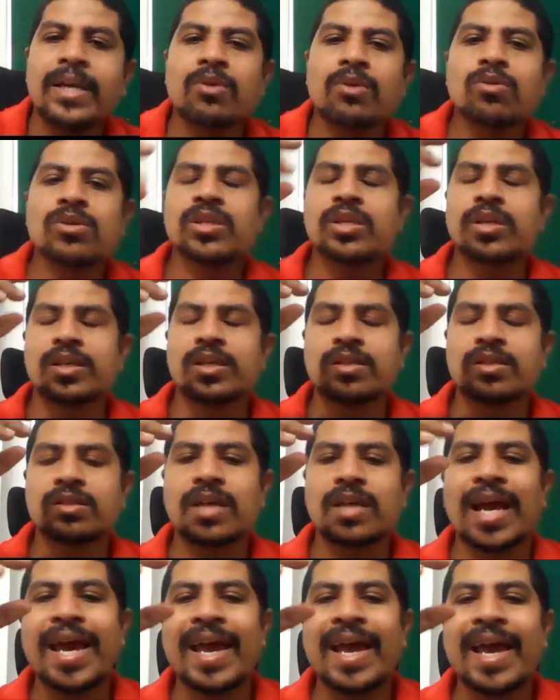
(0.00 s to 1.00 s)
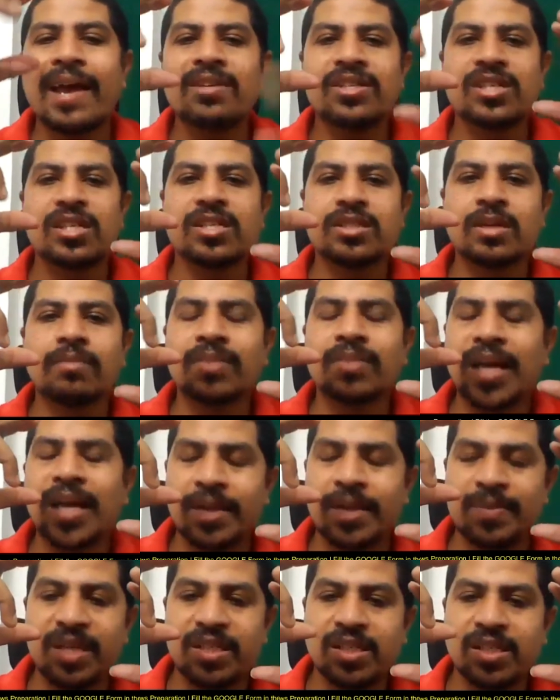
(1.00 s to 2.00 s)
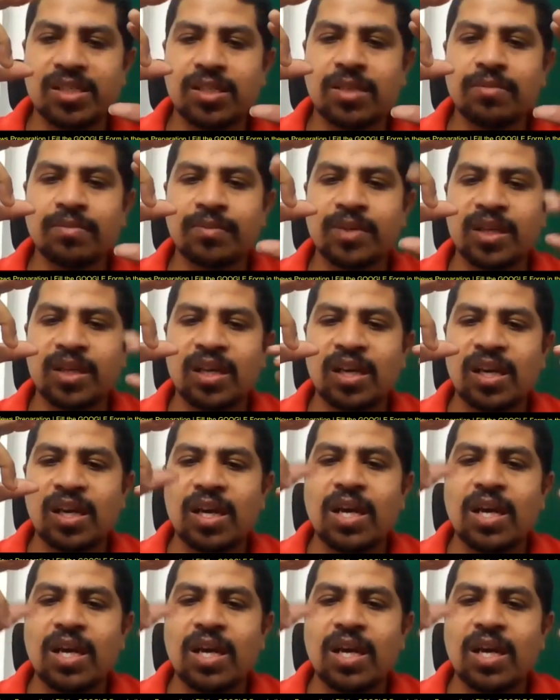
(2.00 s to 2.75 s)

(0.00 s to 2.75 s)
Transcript: my question is, I have a system, dynamic system.